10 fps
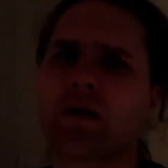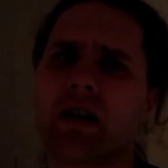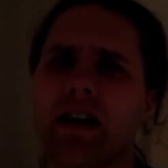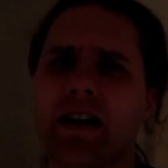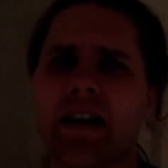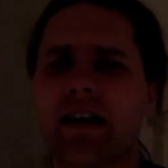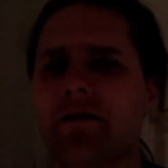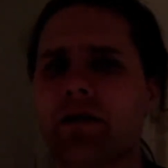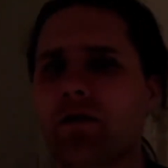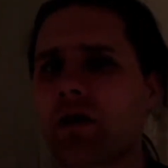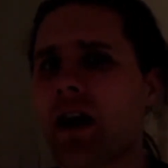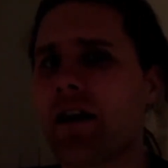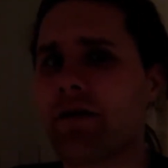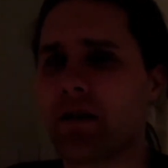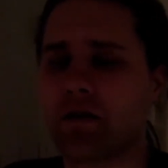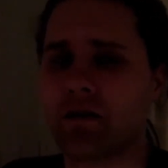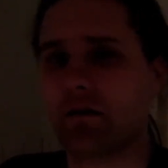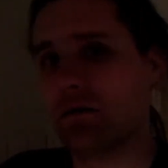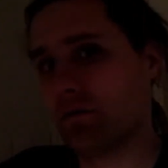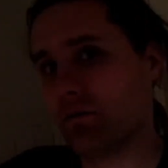and a half drive
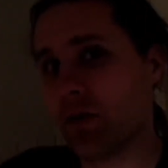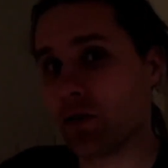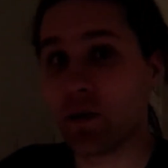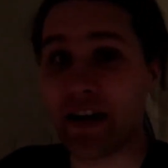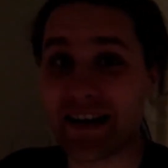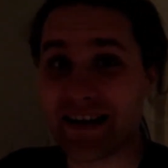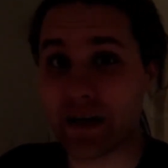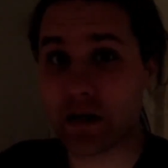both ways.